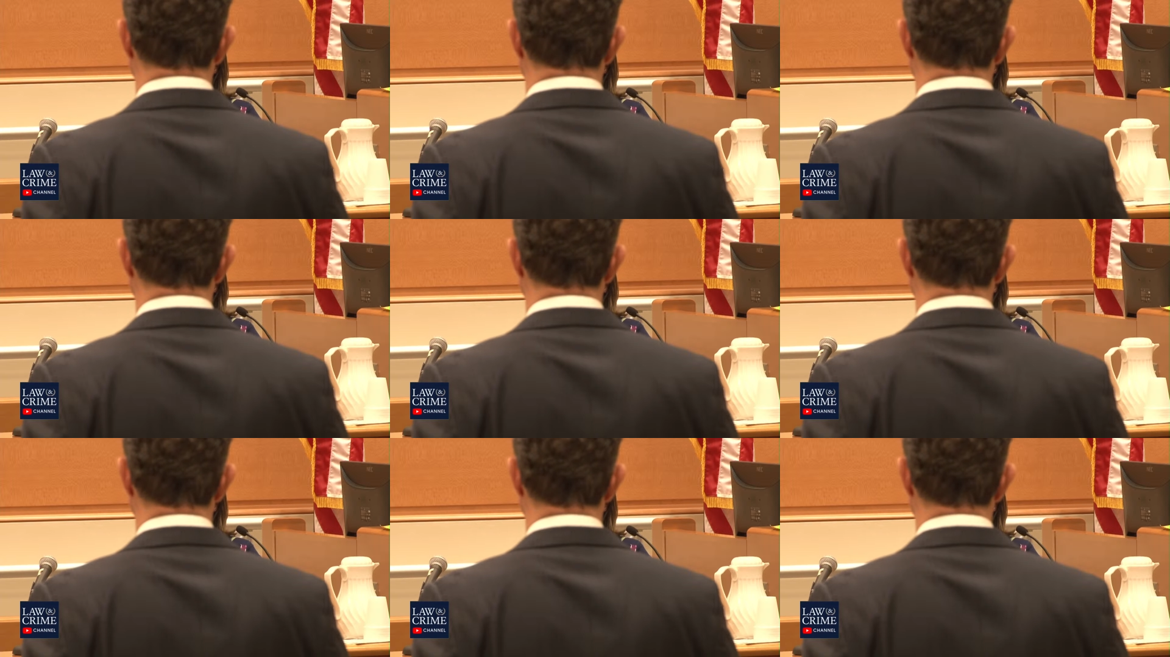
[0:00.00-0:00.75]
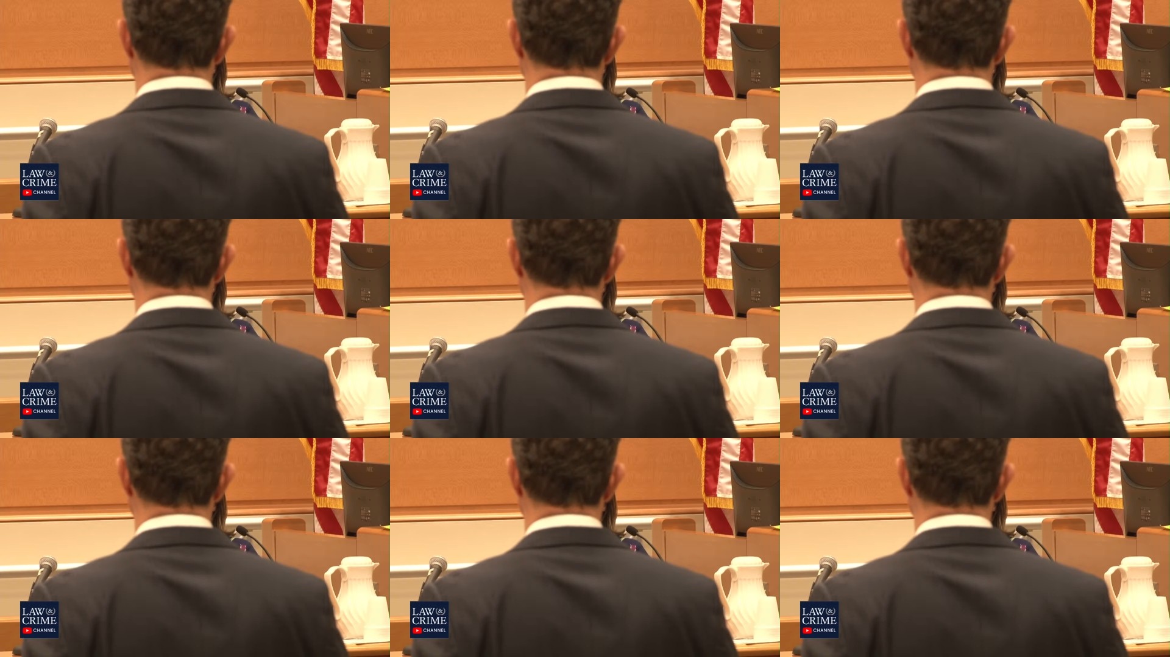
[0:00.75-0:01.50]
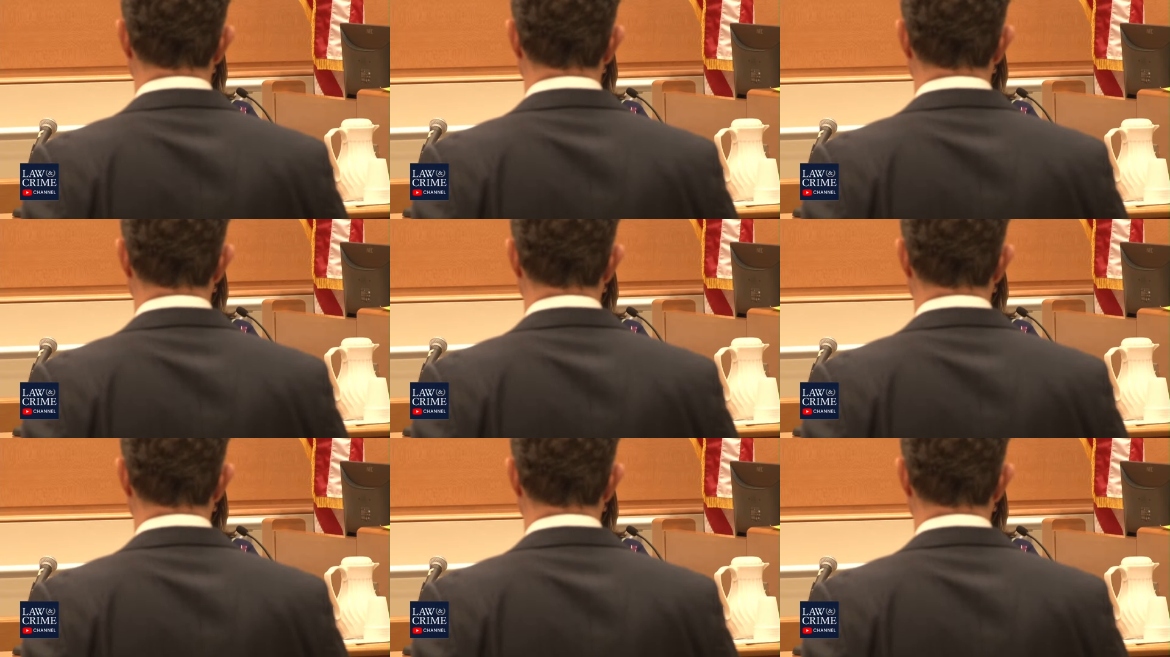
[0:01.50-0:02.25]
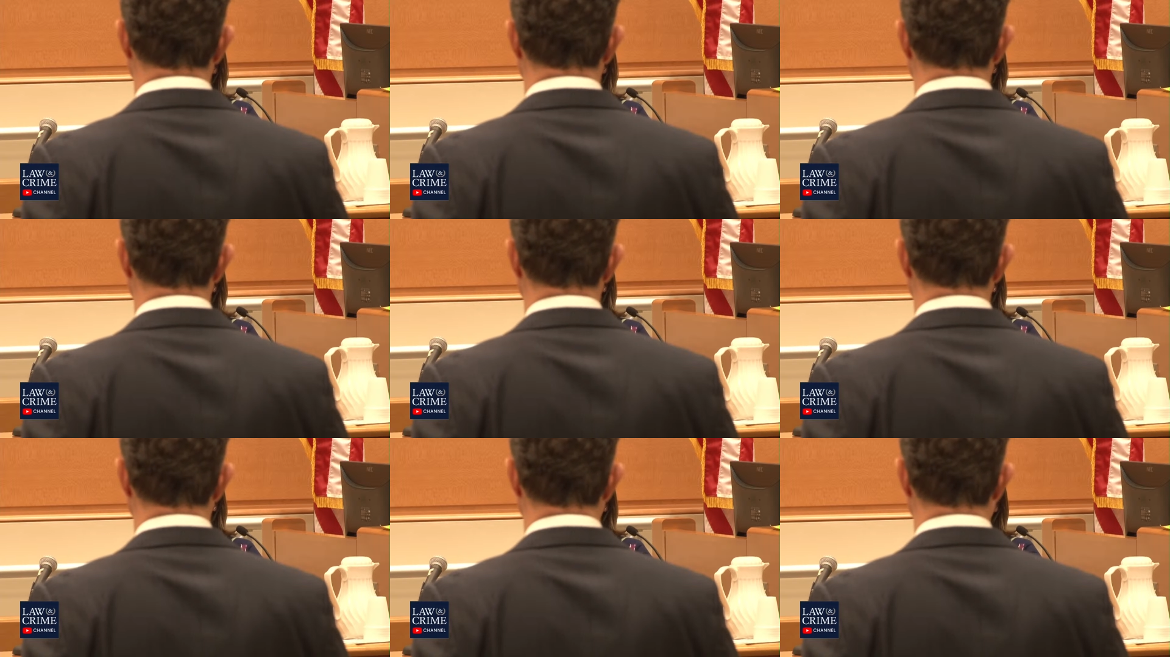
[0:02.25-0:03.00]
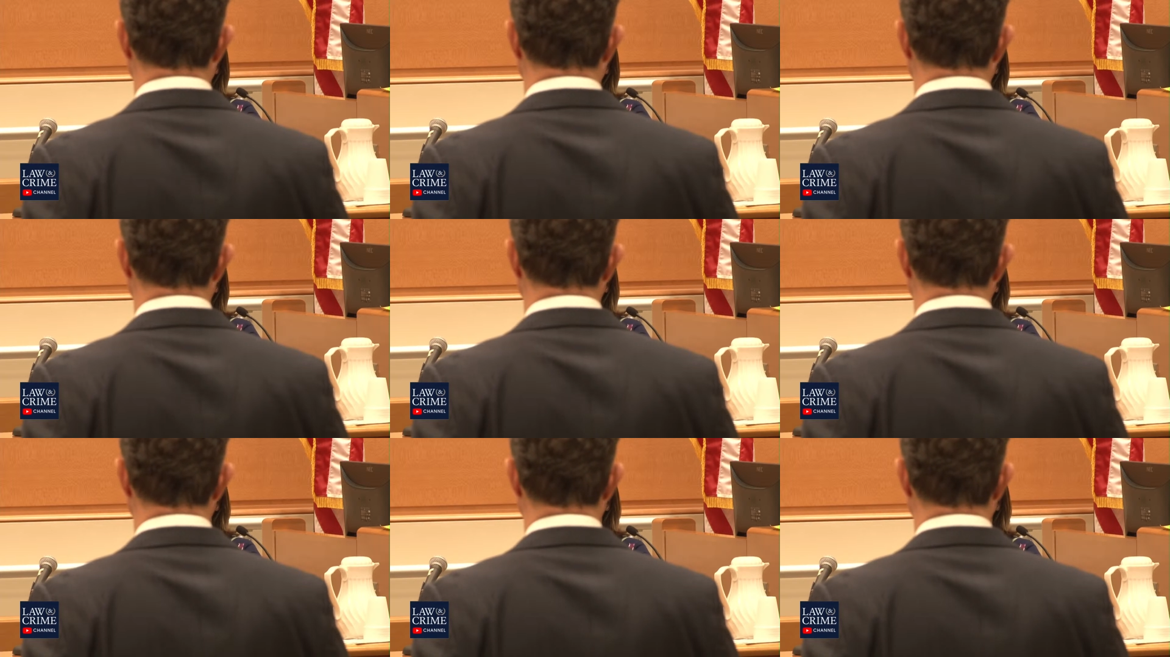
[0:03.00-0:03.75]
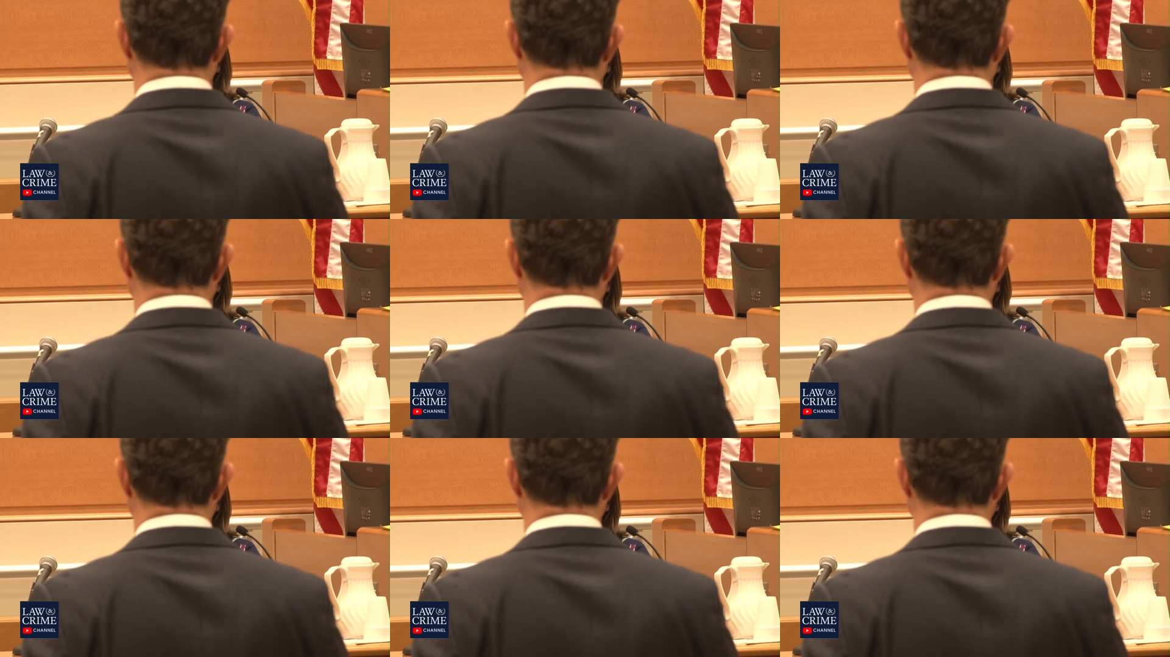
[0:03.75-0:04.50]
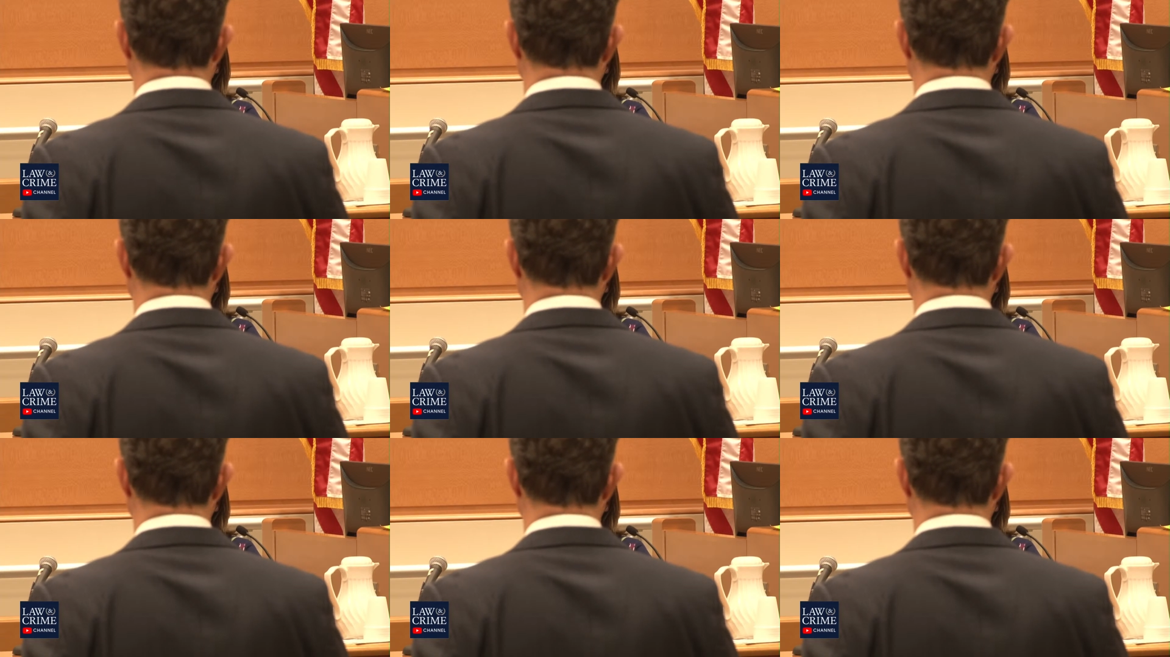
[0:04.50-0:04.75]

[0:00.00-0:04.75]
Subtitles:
Nobody's mouth can be seen.